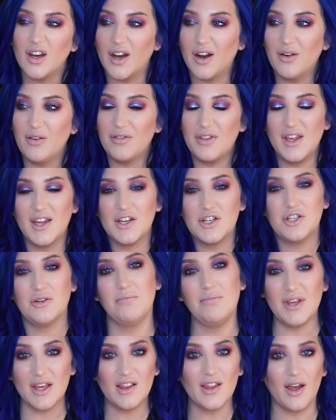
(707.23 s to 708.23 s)
I don't think it
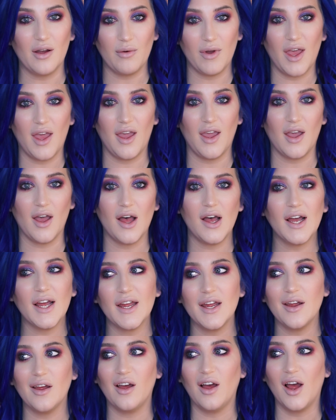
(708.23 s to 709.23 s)
should be that way.
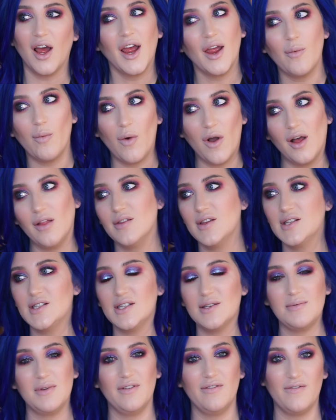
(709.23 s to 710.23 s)
I, I want
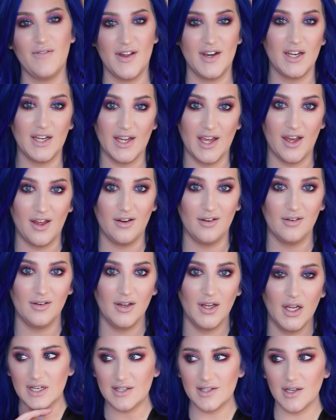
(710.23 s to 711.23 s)
this to be fun again.
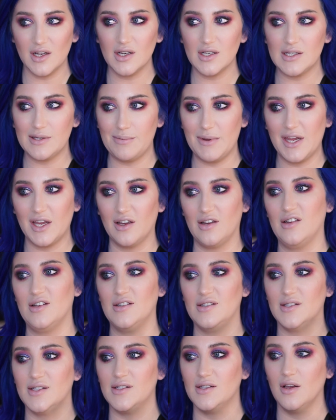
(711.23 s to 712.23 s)
It sucks
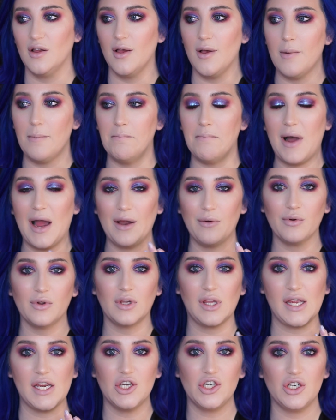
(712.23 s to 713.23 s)
because my
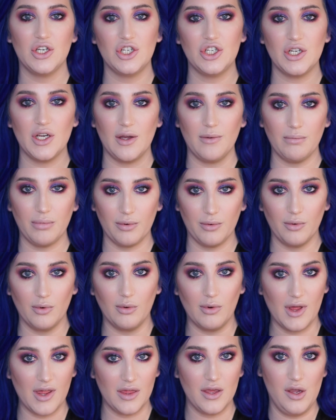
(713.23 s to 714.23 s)
relationship
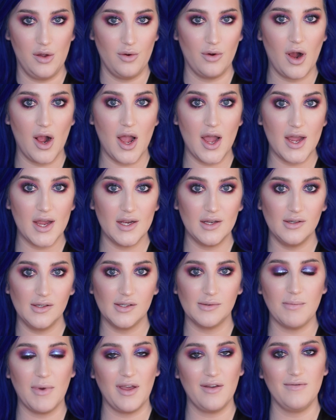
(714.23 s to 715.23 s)
with you
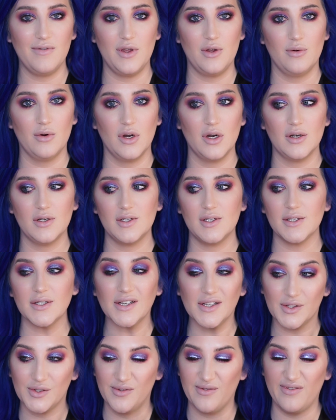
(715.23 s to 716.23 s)
guys, my viewers,
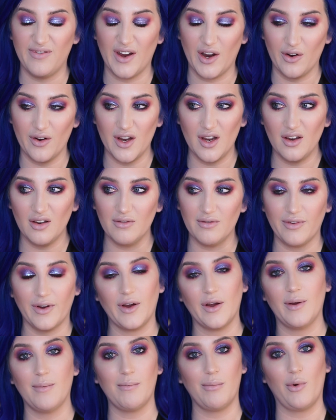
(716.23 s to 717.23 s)
is very,
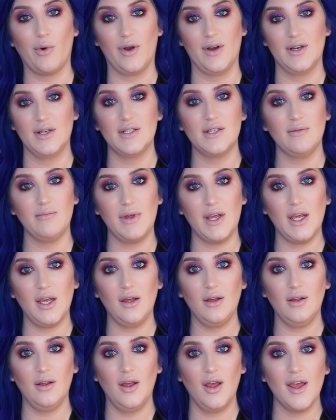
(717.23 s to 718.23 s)
very important to
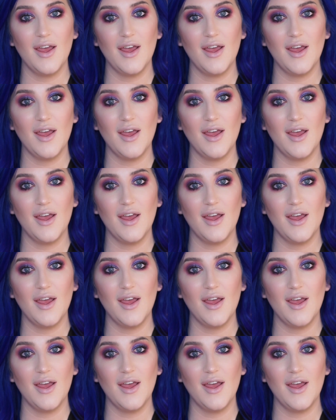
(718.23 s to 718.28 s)
me.